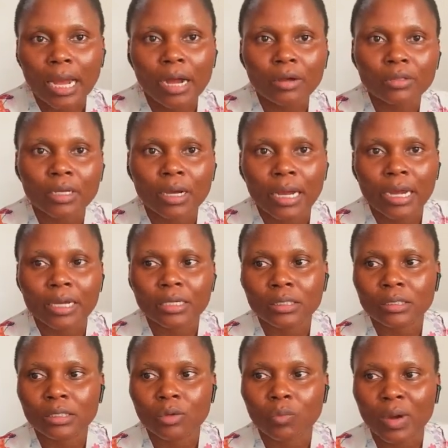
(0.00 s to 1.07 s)
how the guy,
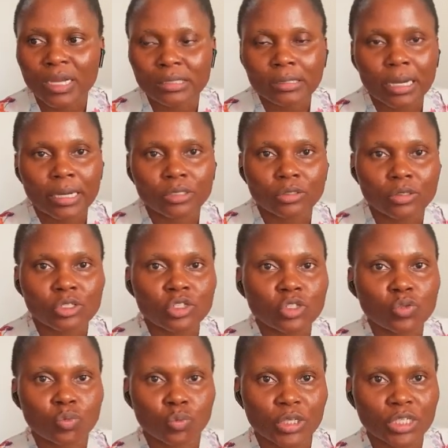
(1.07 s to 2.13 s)
the white guy, just
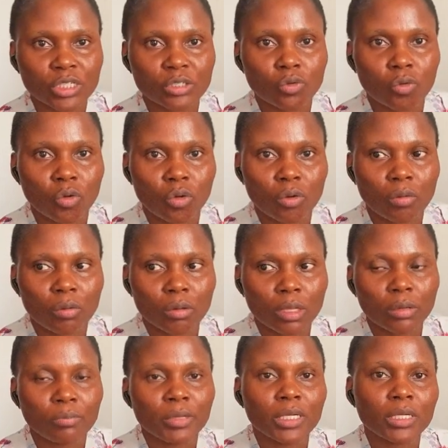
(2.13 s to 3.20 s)
switched
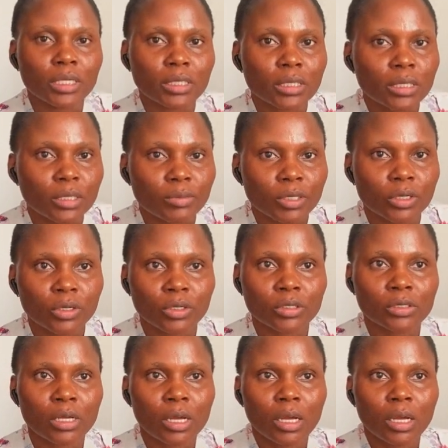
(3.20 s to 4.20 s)
immediately because